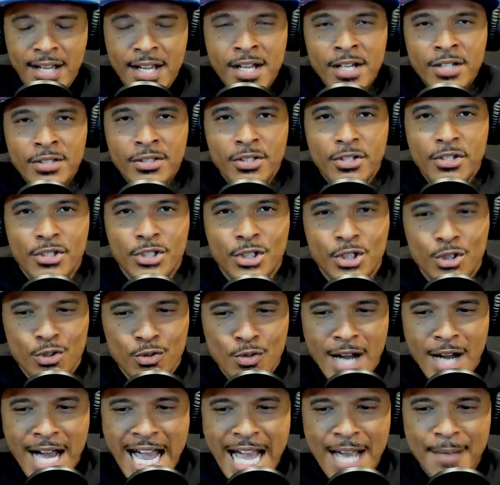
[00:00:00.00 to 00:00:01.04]
to
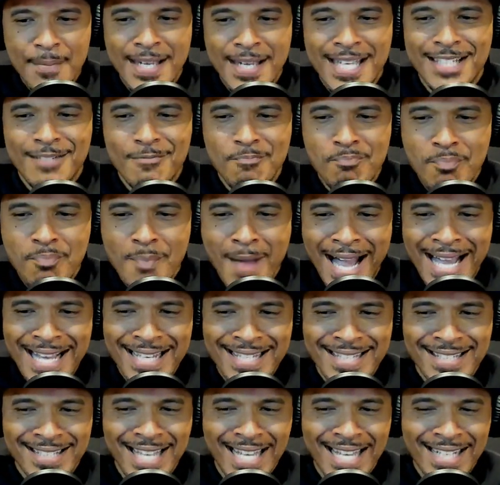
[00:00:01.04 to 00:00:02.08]
describe his
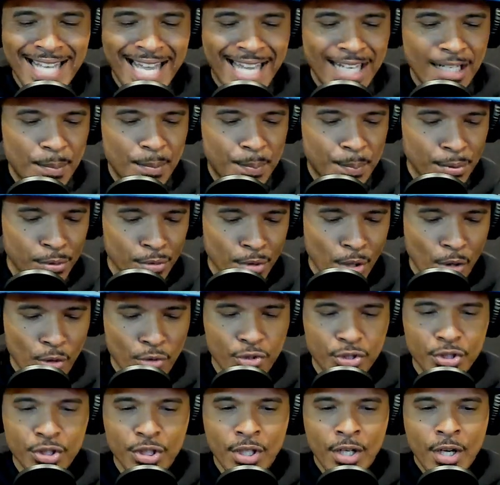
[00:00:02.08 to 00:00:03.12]
mindset and
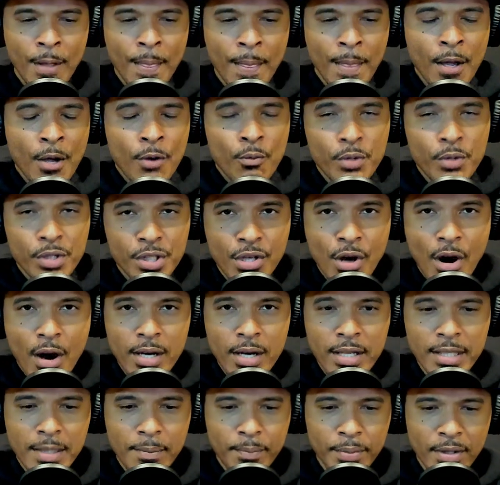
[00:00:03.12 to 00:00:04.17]
approach regarding
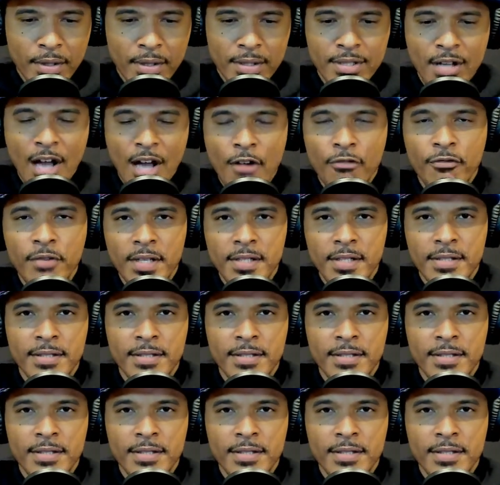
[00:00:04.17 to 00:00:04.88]
the Bills offense.